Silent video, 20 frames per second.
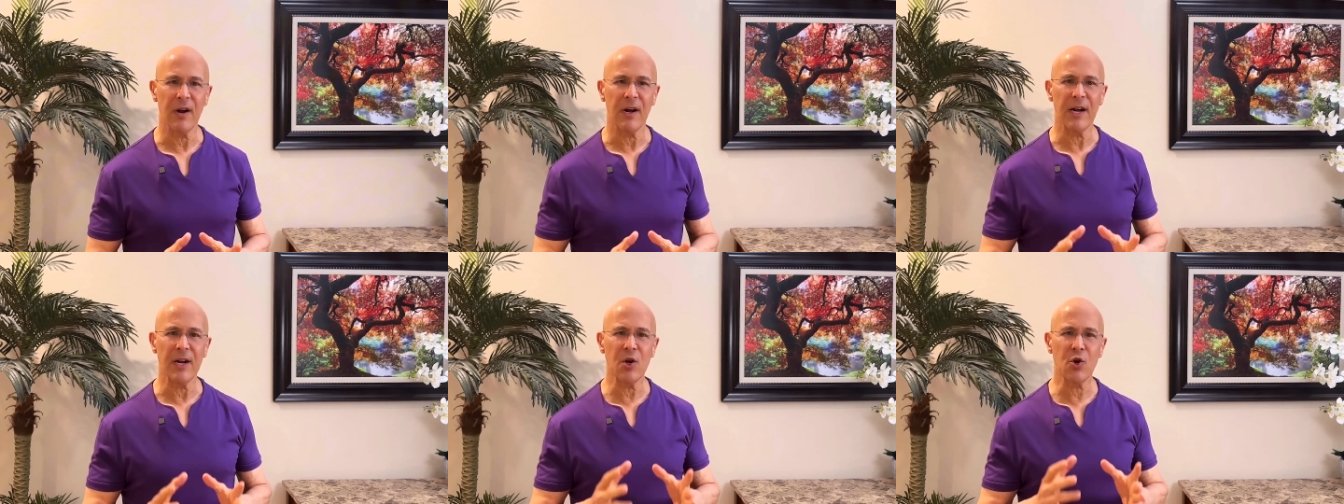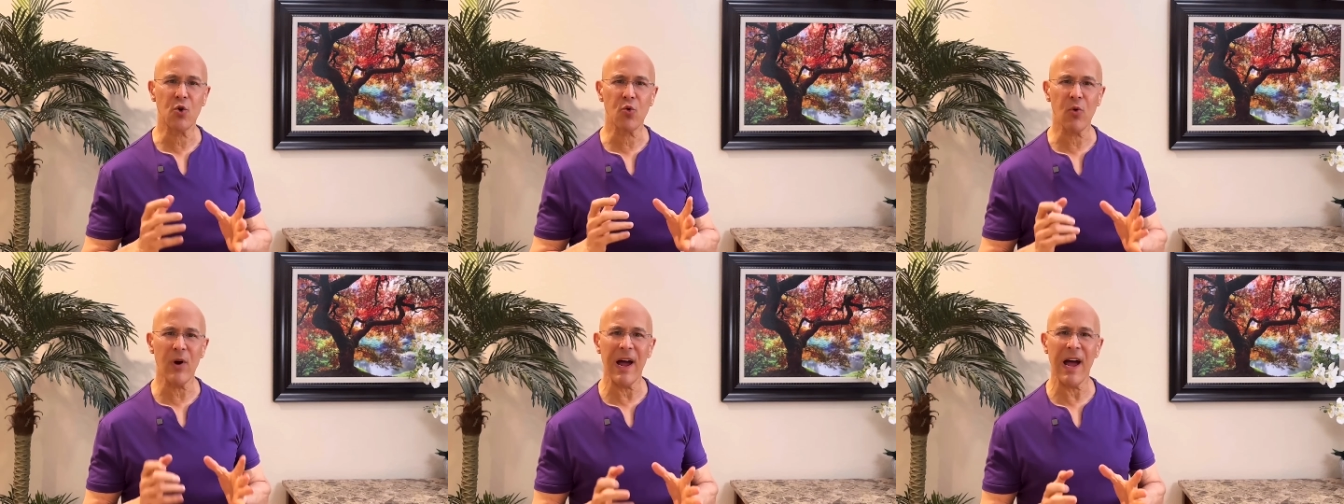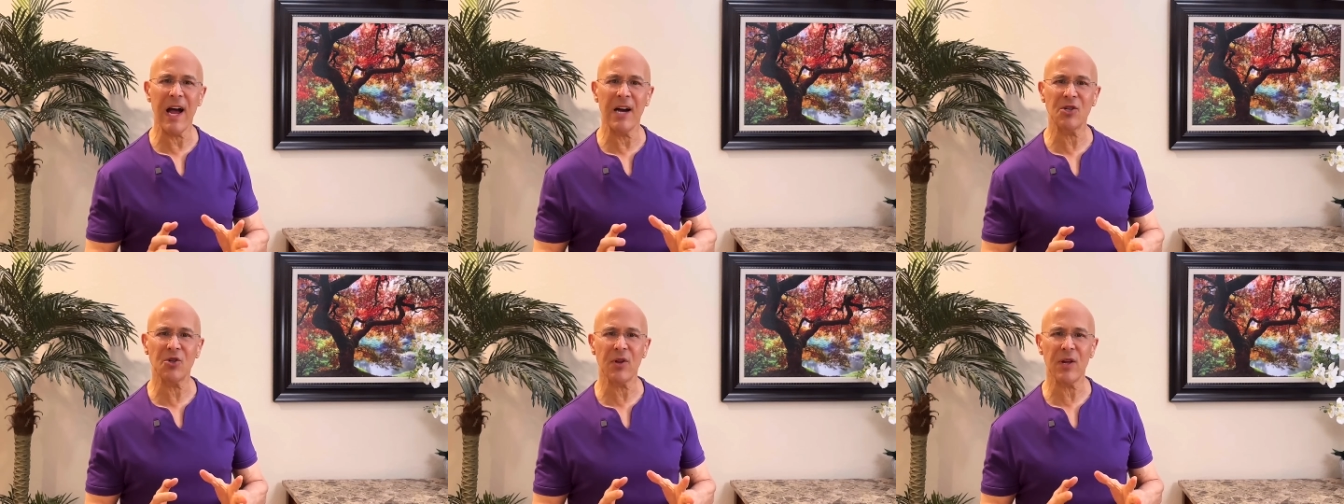You
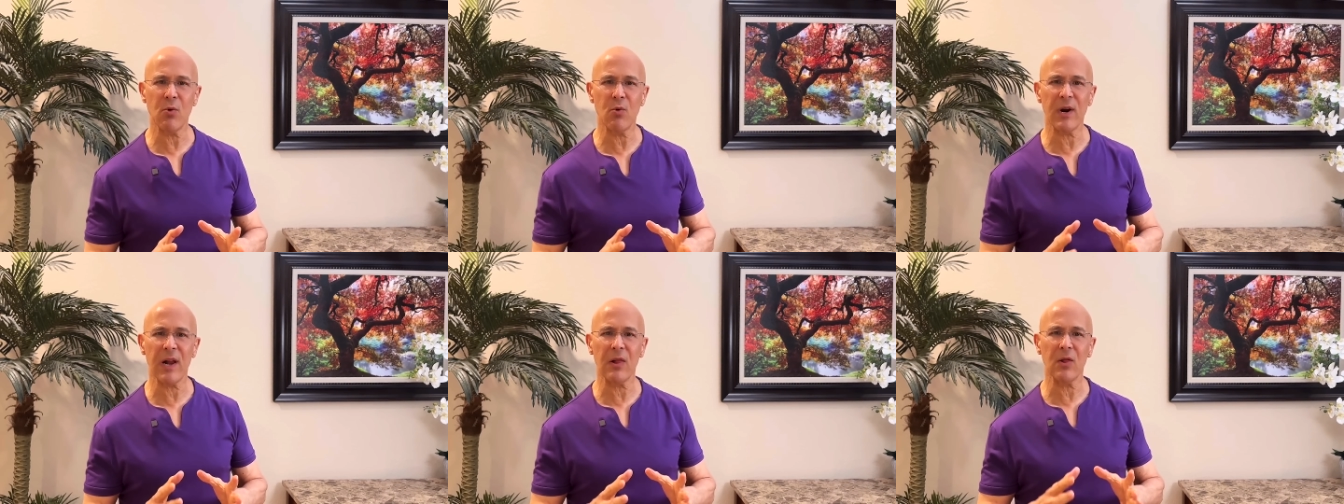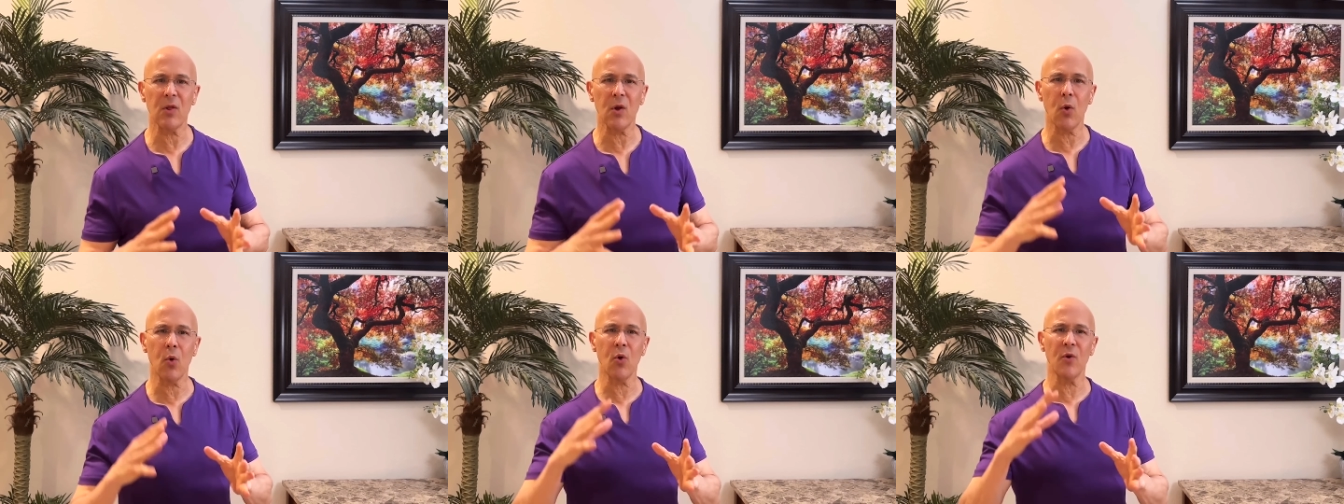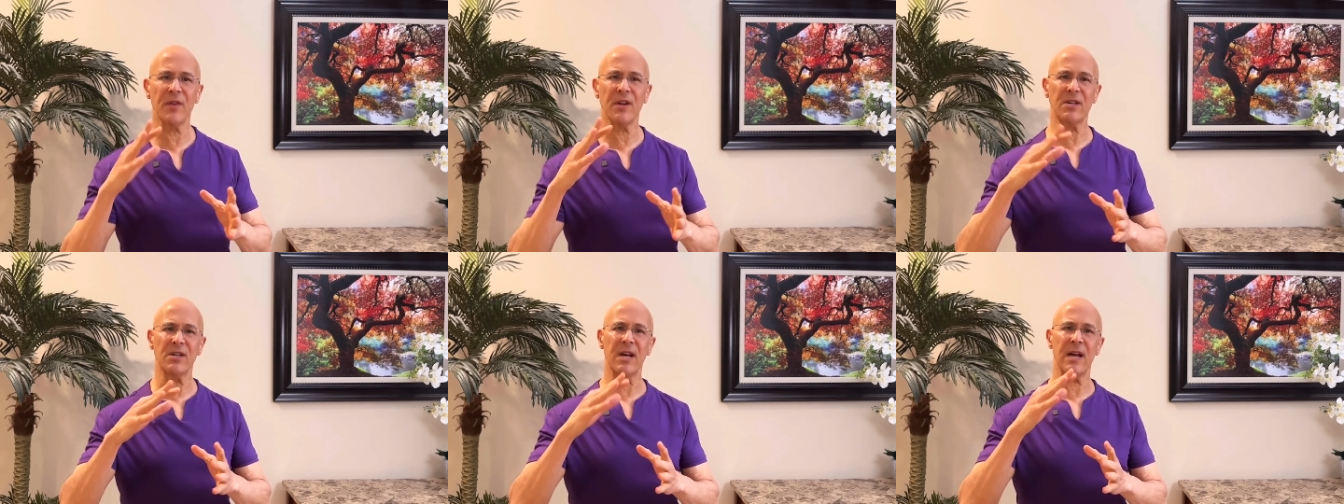gradually want to lower
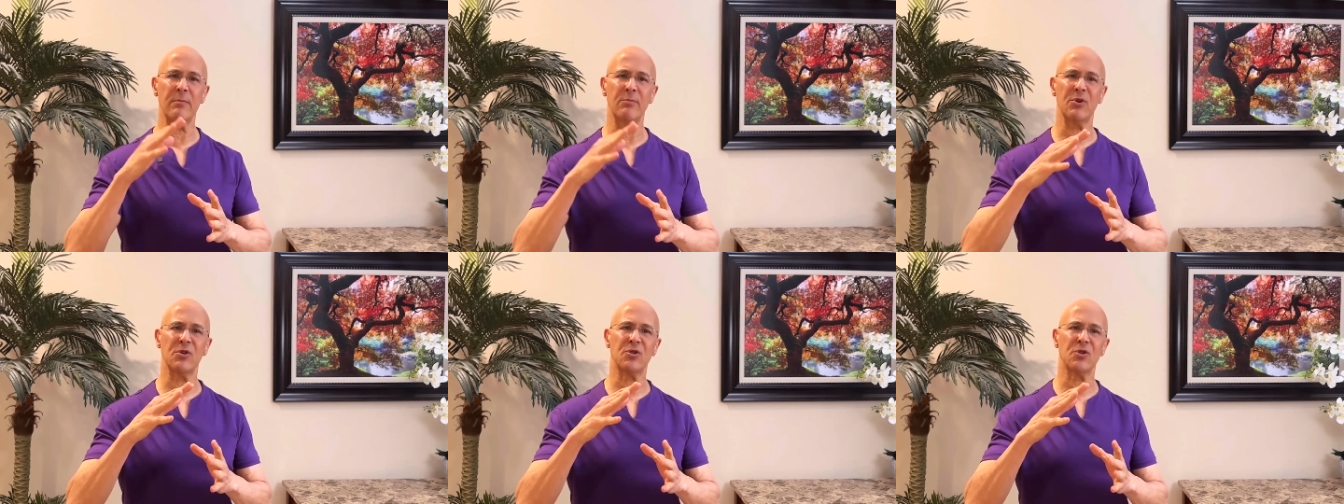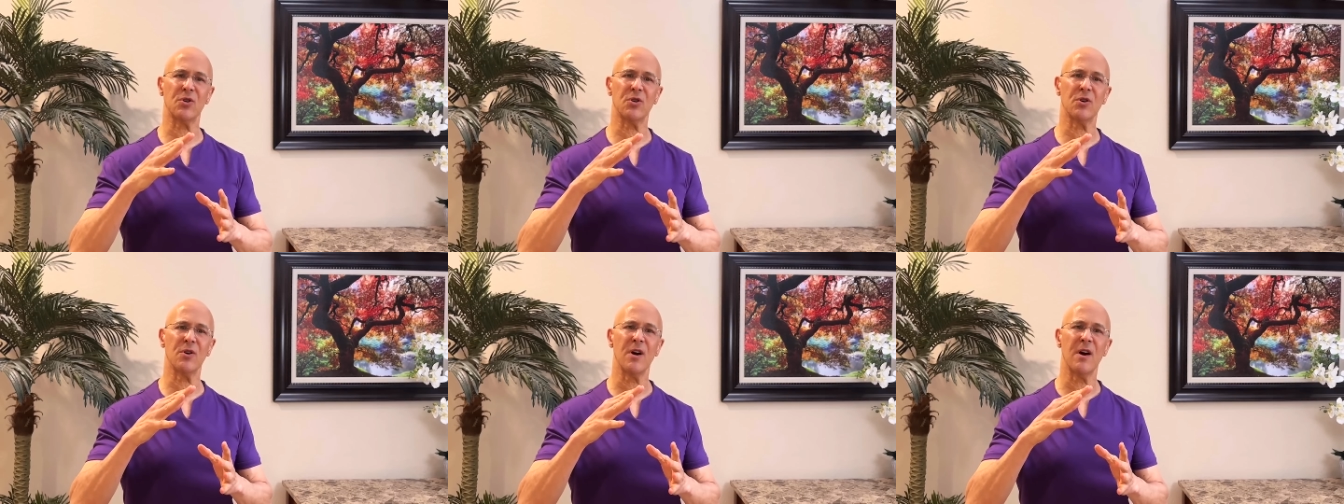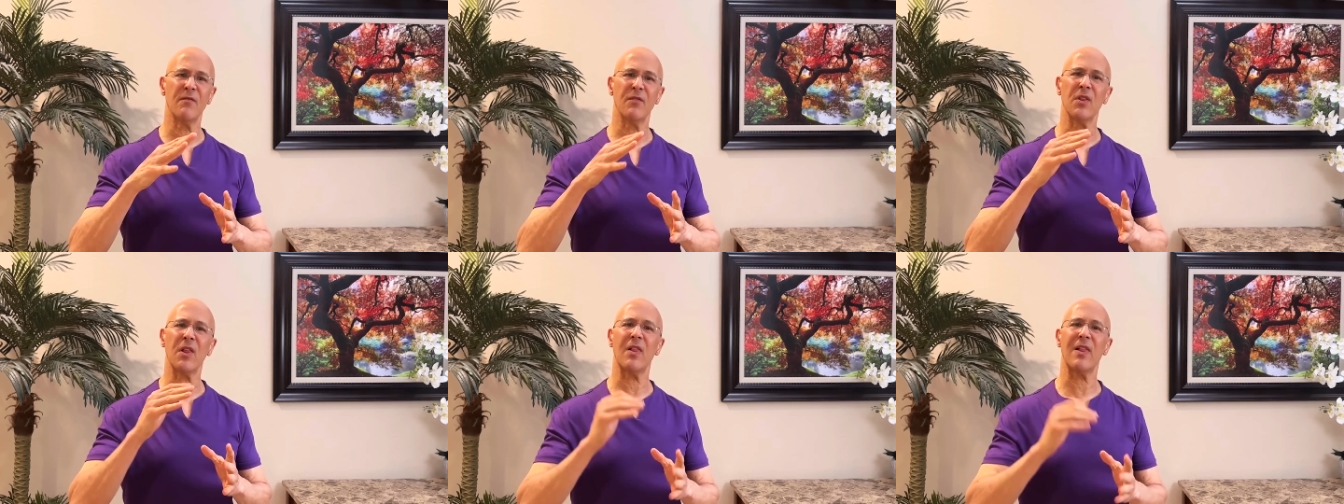the temperature
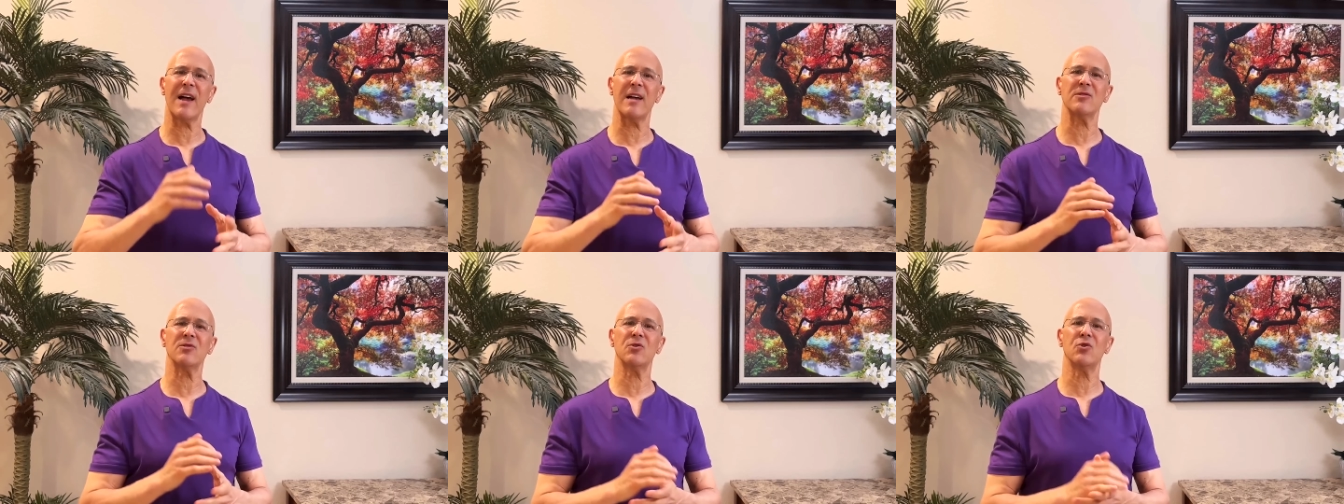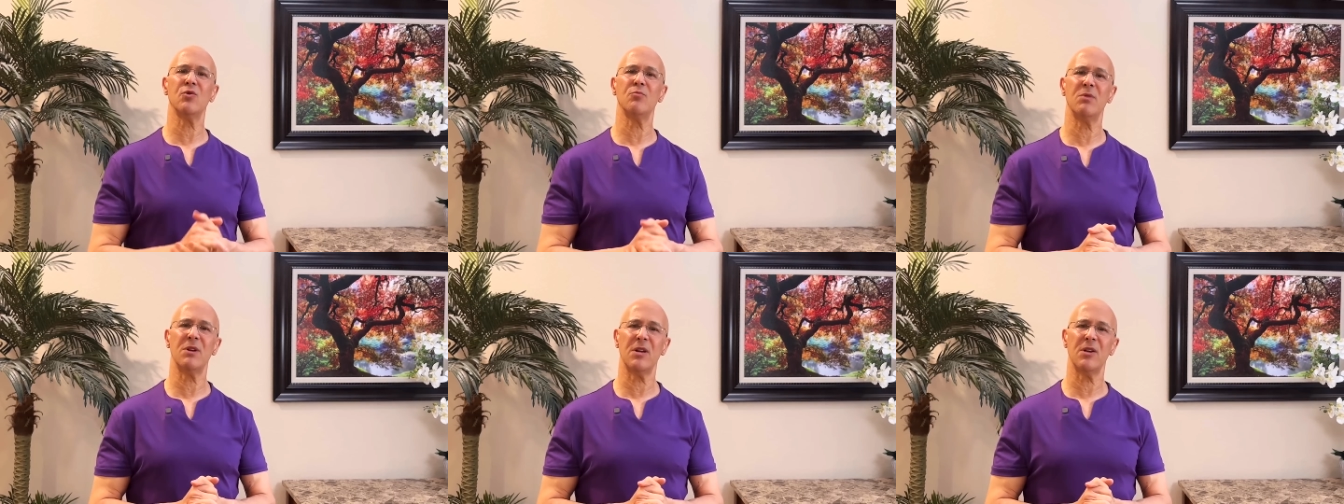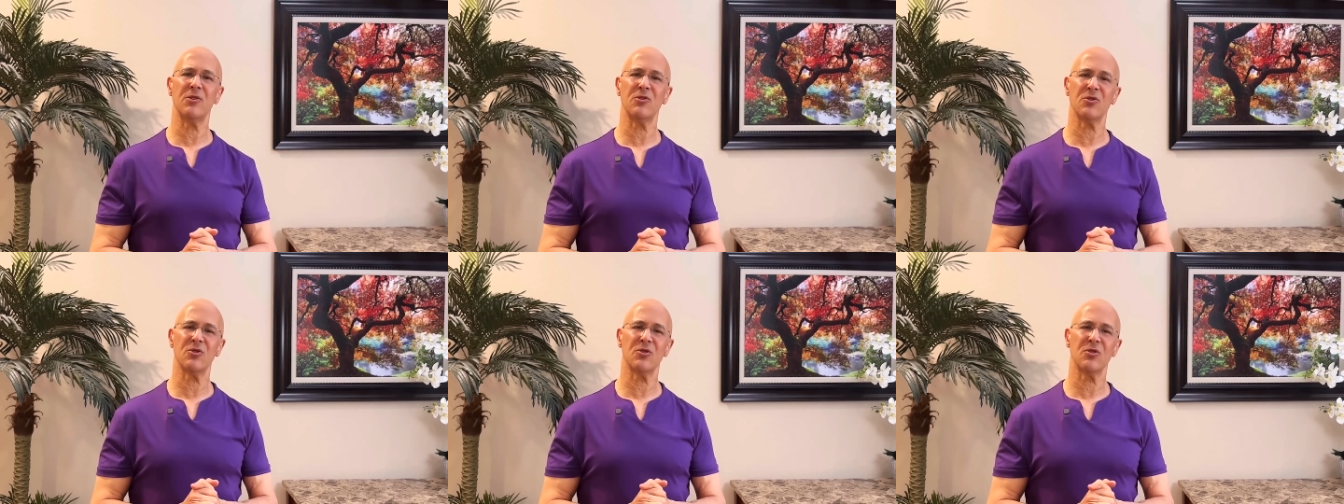for the last two
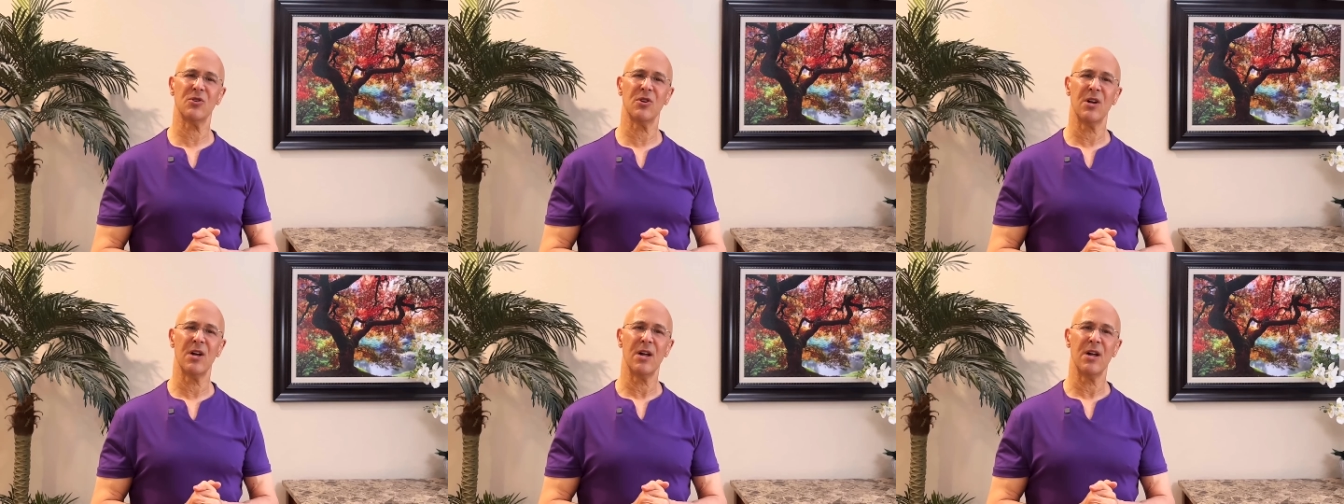minutes.